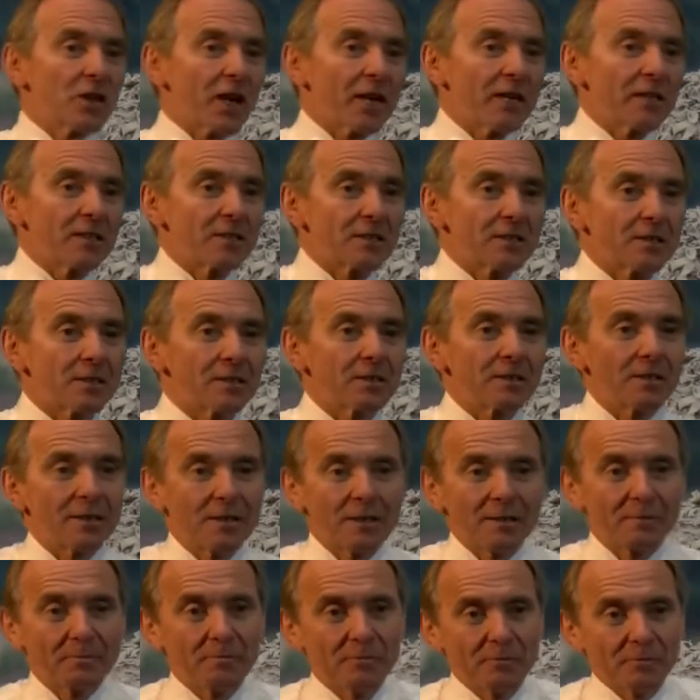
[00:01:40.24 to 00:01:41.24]
change
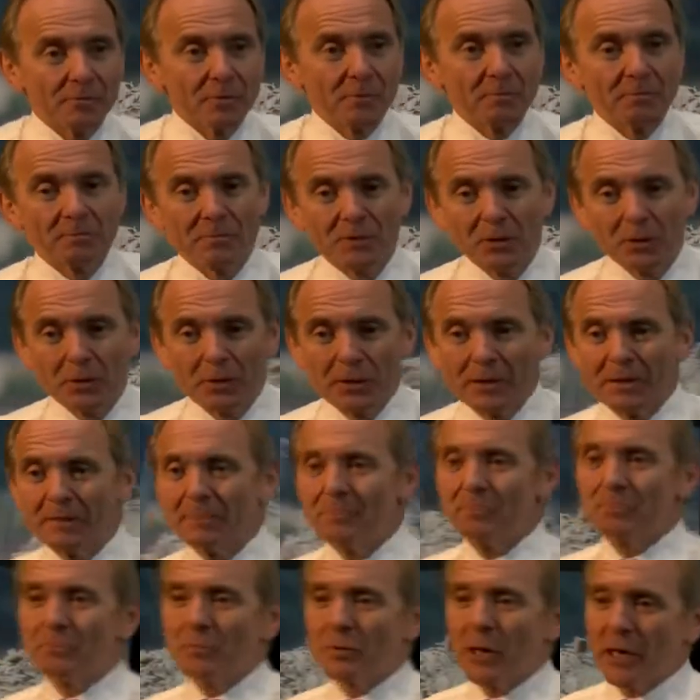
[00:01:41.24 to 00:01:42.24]
from doing
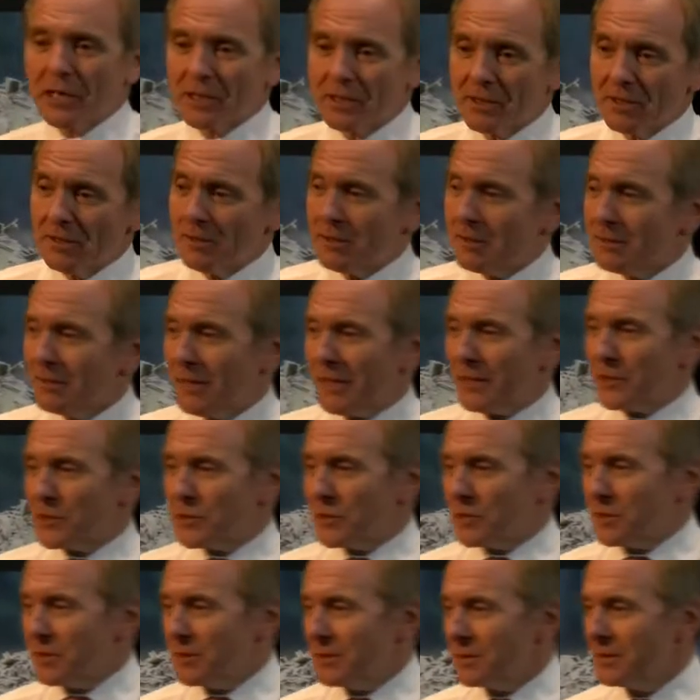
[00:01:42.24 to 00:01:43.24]
Brexit,
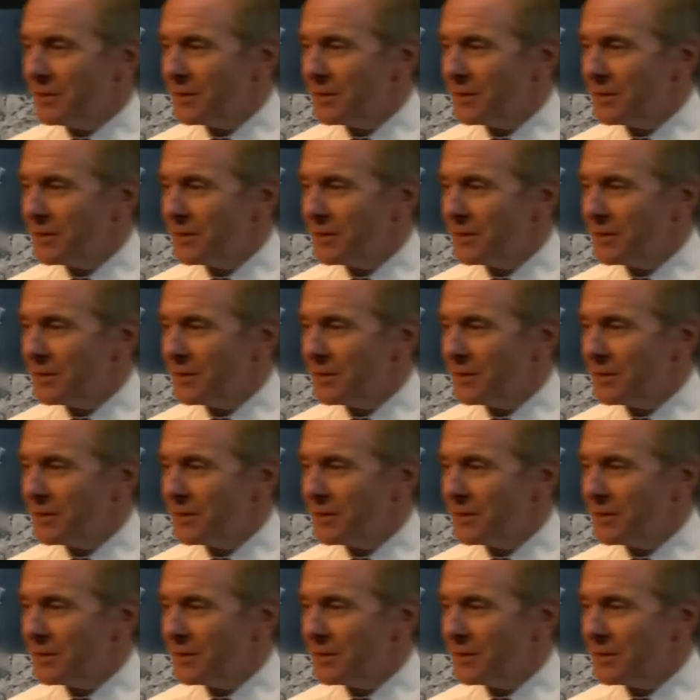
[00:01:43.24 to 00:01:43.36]
actually,